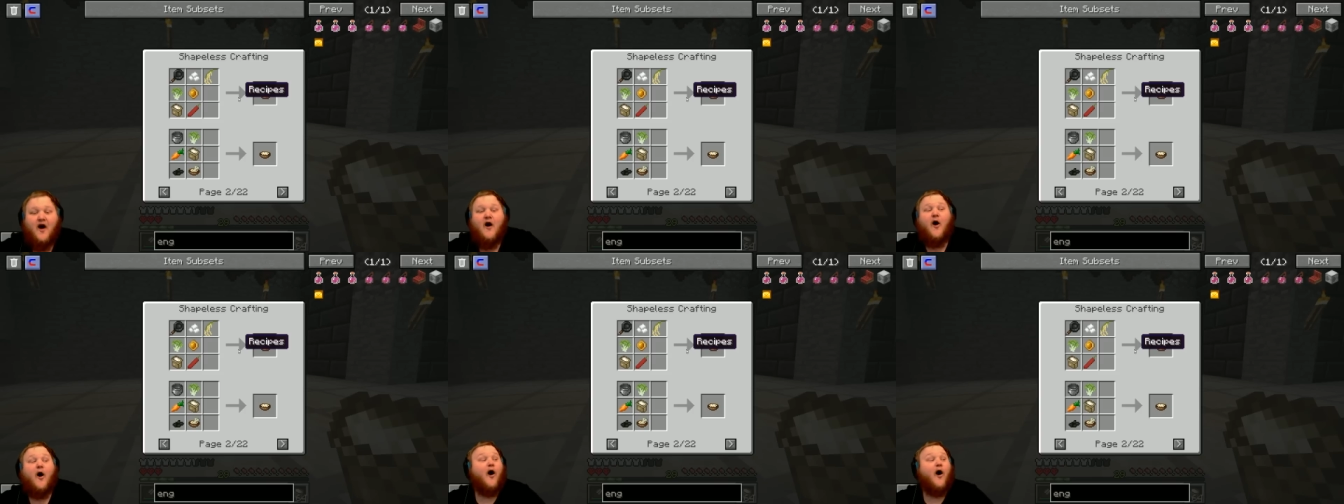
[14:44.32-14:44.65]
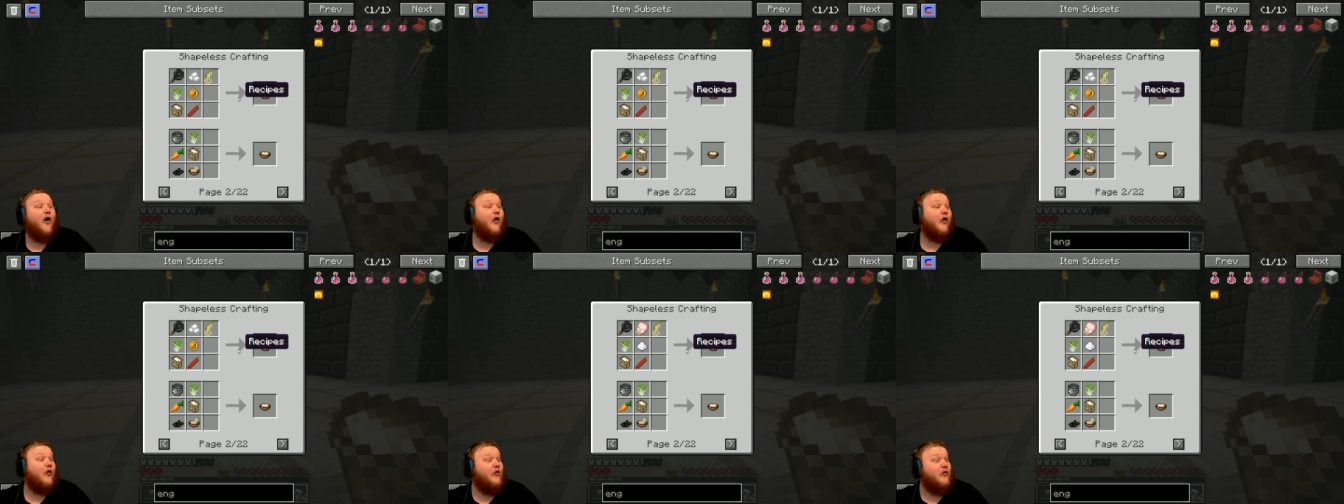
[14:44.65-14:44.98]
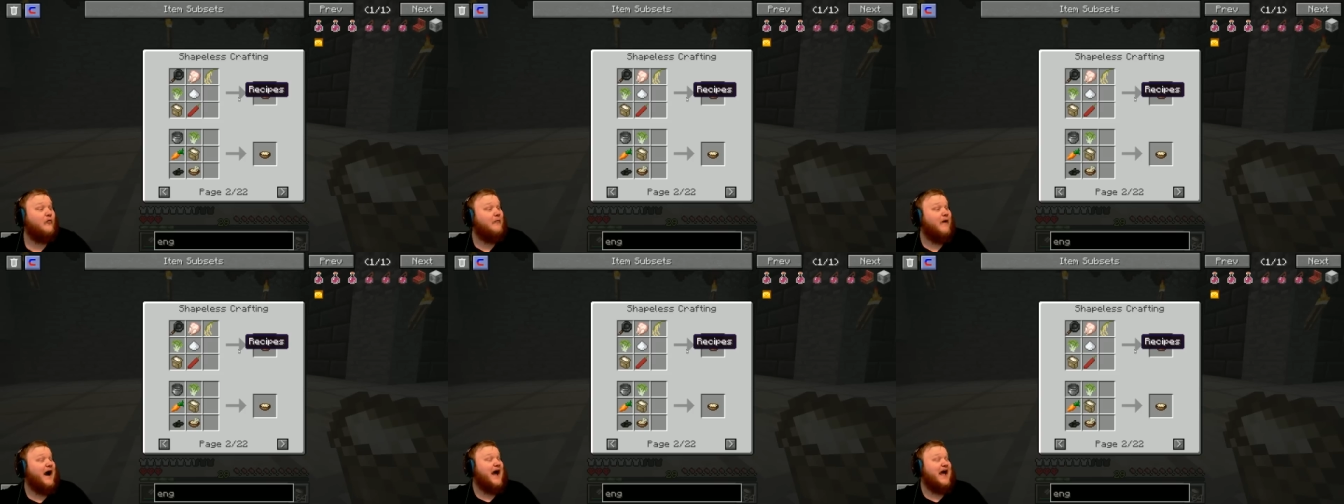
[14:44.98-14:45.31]
Oh
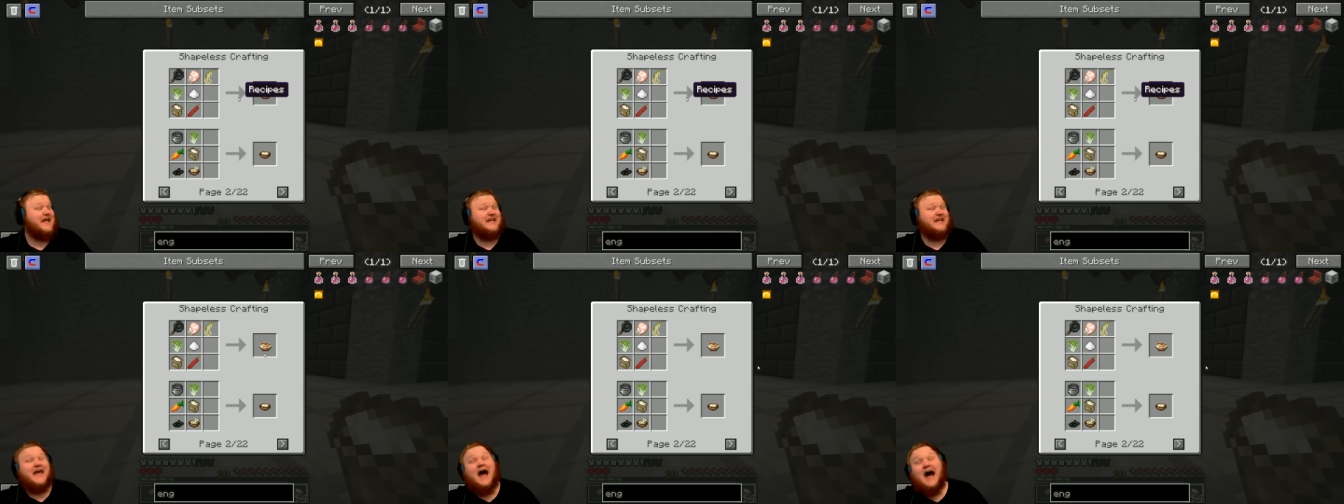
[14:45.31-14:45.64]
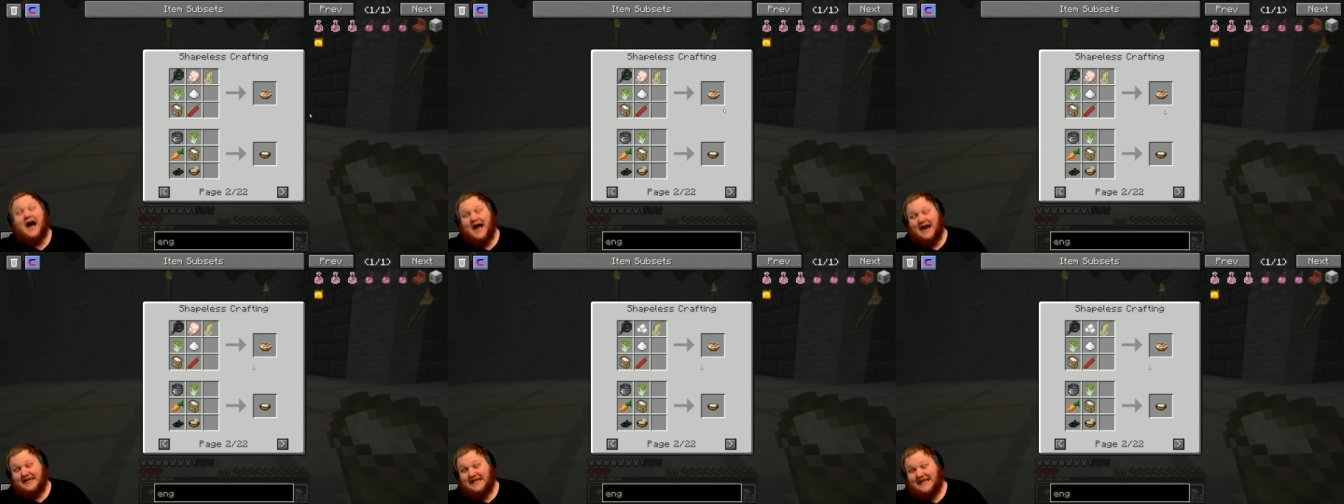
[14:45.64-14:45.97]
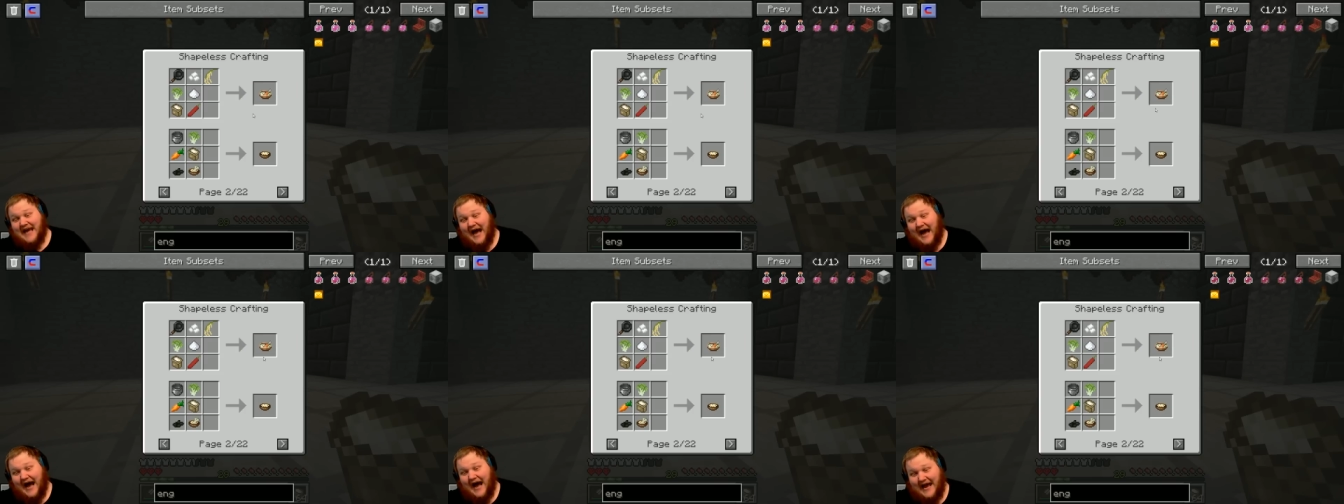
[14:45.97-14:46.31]
my God,
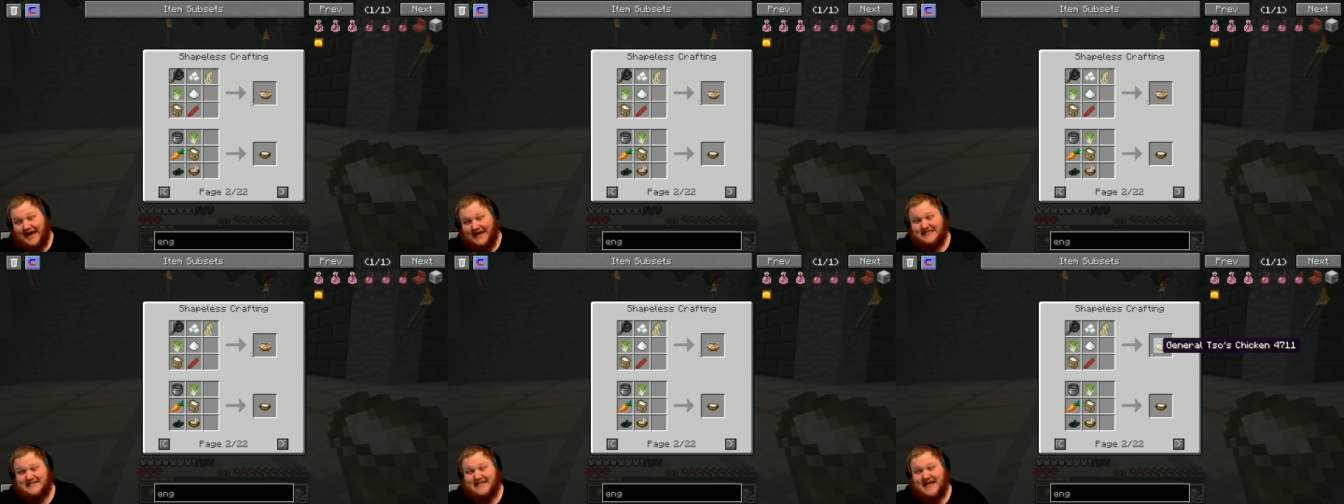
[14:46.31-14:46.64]
guys,